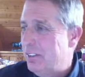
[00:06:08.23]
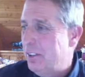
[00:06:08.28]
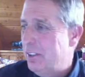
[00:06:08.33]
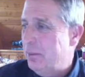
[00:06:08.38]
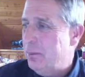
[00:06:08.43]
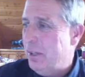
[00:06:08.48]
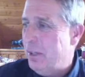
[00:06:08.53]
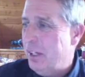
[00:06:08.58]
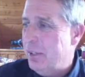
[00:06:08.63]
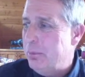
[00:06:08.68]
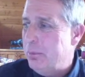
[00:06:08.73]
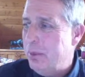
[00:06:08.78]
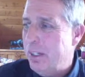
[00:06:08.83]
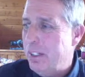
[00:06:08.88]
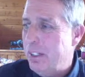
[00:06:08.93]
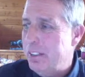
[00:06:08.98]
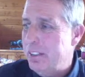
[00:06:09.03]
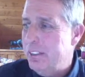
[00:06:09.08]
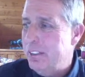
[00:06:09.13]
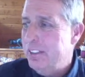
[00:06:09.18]
abide
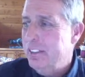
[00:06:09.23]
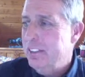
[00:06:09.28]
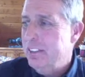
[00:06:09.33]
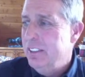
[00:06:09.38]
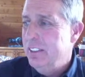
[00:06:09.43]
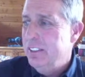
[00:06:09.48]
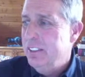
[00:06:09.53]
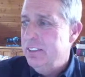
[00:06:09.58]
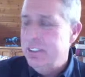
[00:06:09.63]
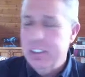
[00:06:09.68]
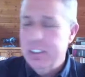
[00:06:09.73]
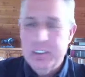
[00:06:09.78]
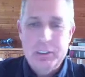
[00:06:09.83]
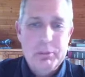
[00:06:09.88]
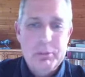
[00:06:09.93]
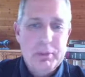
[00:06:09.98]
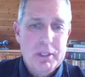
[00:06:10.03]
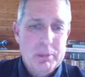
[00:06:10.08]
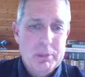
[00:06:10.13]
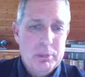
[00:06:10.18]
by
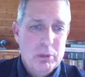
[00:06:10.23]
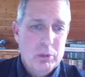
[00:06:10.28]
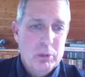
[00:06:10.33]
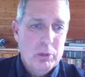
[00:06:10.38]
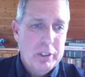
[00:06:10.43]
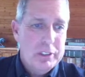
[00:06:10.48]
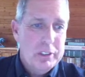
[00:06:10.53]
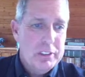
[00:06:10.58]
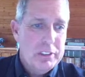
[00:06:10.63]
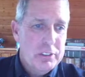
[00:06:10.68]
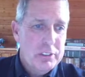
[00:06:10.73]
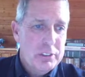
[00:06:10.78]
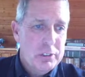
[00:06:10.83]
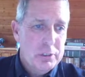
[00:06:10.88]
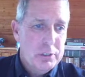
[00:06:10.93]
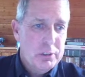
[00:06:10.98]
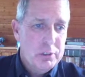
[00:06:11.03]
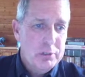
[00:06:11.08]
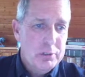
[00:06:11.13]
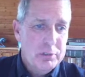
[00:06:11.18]
telling people what to
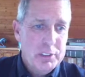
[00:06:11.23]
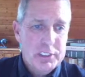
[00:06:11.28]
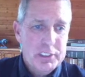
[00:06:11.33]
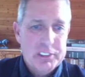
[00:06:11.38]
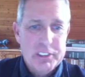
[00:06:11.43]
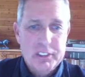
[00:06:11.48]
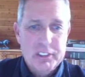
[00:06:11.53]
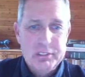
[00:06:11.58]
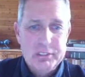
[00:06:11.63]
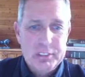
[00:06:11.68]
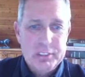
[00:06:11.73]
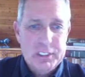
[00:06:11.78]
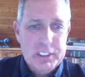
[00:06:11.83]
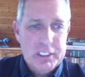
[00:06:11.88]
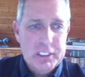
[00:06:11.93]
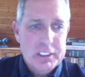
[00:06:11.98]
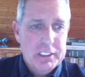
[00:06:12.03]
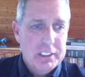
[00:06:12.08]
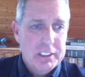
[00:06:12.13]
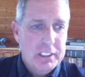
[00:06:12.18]
do
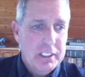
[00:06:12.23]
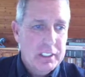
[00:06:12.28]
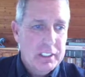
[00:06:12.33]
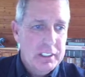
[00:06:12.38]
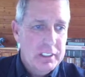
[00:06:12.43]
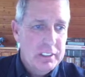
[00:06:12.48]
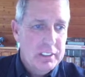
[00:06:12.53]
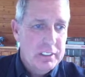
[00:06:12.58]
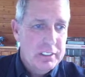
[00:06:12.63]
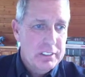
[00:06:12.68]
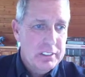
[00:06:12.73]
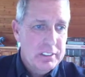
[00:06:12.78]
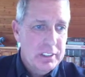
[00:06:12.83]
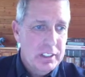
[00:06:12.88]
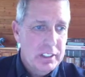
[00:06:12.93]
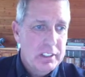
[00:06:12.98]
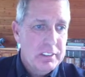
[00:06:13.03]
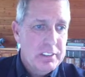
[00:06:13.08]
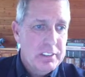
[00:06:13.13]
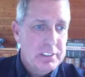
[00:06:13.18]
vis-a-vis
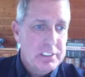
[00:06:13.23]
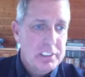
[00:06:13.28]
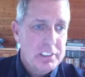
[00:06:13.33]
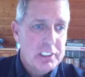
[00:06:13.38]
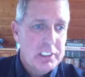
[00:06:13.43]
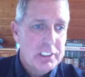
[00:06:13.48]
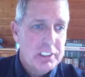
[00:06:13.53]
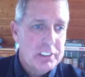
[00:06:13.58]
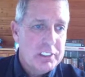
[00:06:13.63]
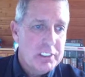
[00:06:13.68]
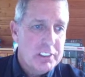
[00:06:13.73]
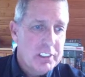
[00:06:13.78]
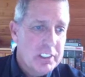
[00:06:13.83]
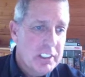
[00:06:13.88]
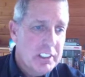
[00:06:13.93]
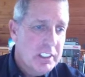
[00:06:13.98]
a disease.